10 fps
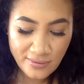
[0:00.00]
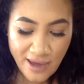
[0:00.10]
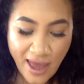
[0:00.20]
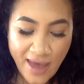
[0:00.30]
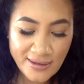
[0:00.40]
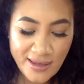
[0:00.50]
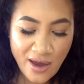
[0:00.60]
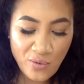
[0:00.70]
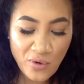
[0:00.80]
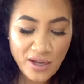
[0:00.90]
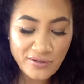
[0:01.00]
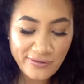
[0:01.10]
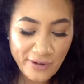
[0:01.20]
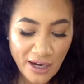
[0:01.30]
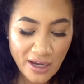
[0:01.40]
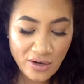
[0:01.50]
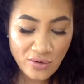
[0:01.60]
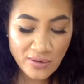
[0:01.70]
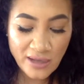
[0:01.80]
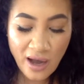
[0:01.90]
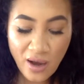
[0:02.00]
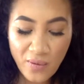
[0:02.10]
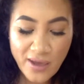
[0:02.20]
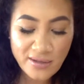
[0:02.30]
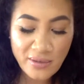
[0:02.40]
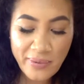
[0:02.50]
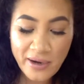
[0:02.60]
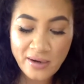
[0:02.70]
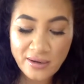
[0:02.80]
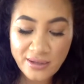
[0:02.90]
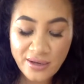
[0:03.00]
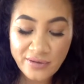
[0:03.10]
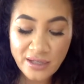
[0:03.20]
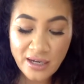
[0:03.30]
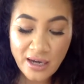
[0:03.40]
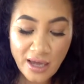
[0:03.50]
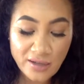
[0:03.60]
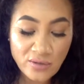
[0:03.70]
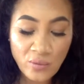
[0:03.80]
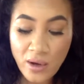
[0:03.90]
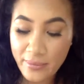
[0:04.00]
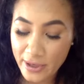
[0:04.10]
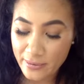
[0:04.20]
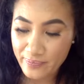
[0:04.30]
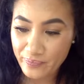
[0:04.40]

has that one friend who is always comparing herself to the next woman,